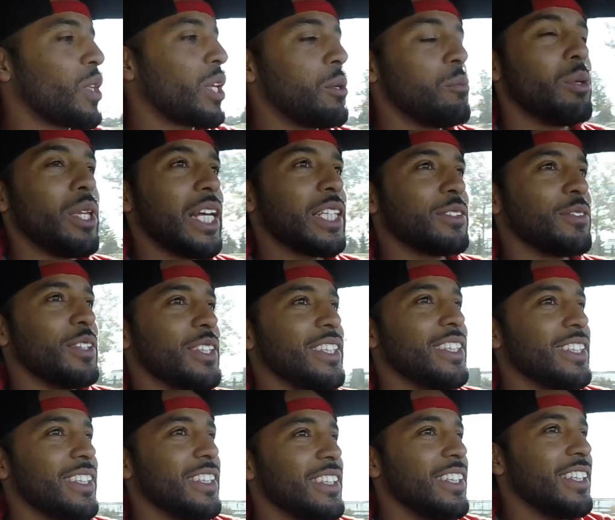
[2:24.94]
But
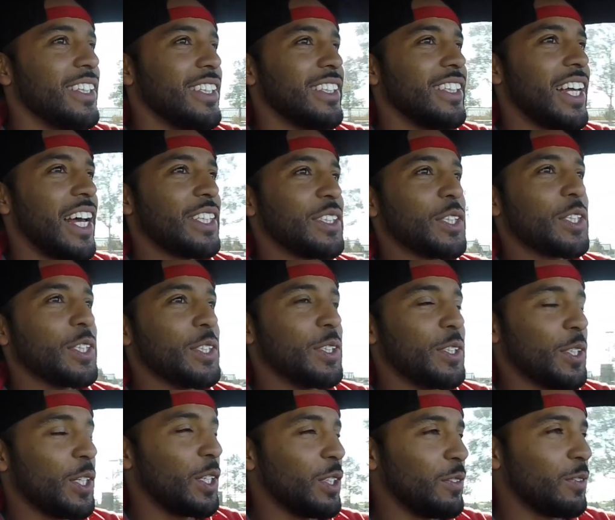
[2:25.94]
that's a
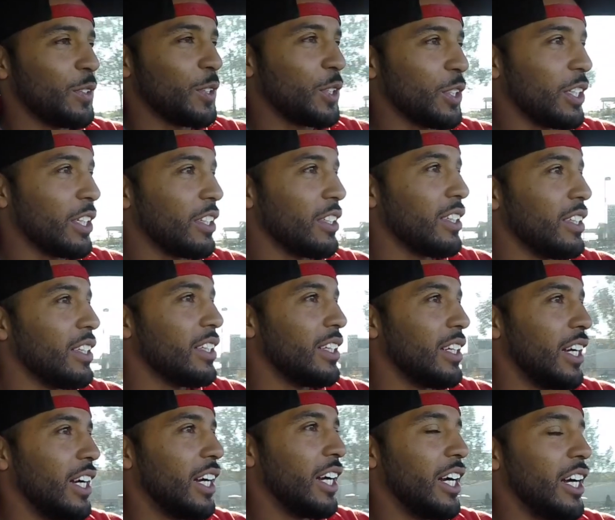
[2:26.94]
concern for sure.
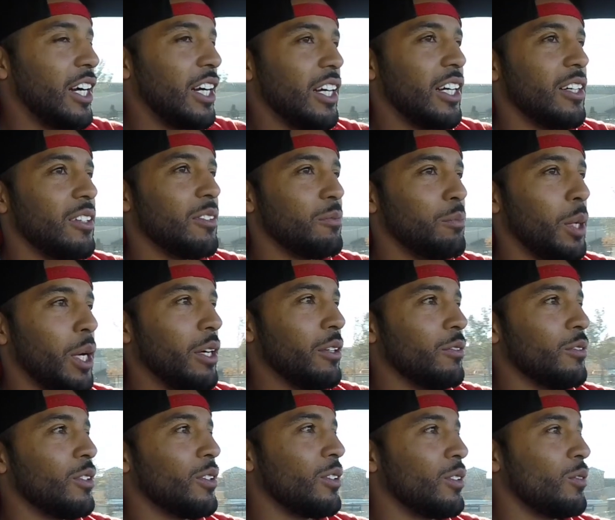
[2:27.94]
But
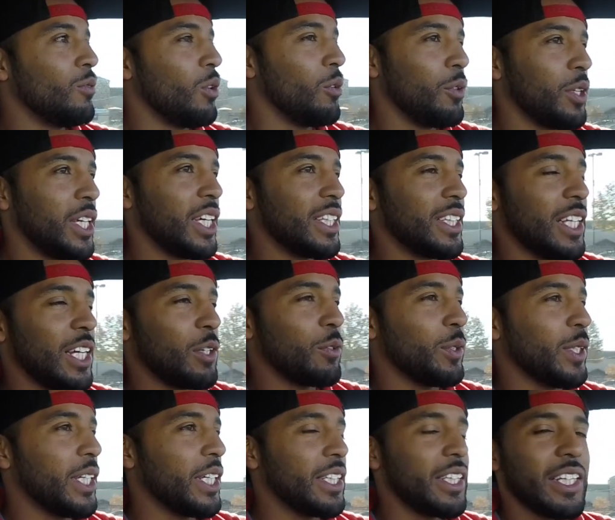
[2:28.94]
when we get there, we
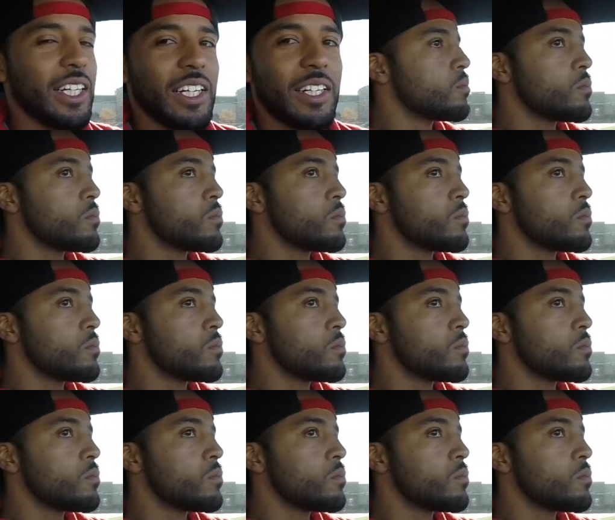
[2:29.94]
get there.